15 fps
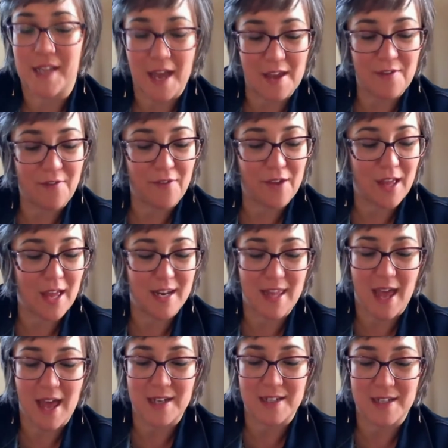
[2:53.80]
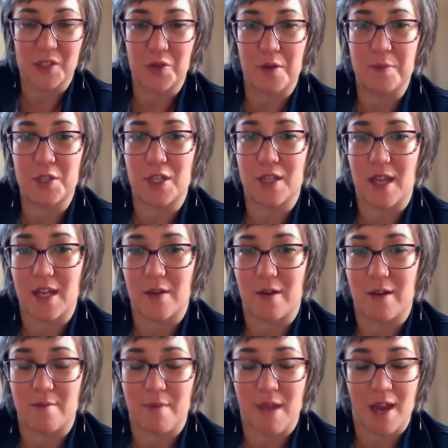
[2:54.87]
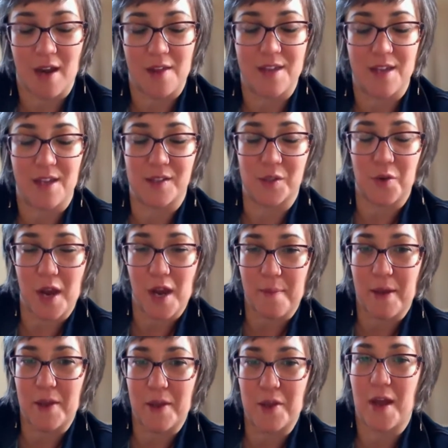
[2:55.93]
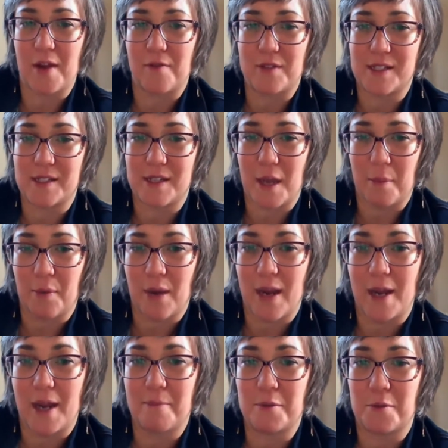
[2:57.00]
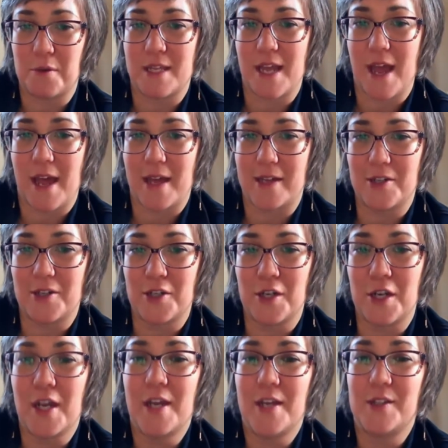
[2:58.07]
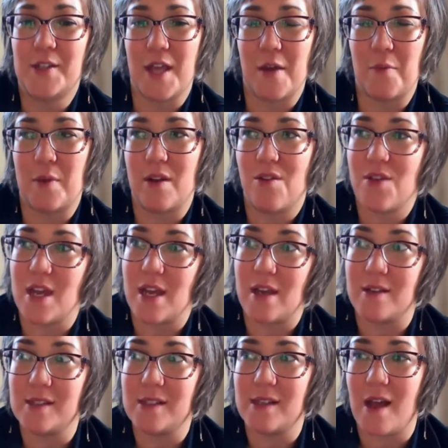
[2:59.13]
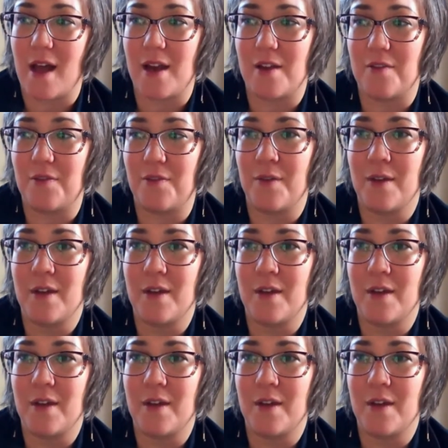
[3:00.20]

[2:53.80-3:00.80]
and that description that you had made, I think is great about you kind of step right up toward the edge. So then when things kind of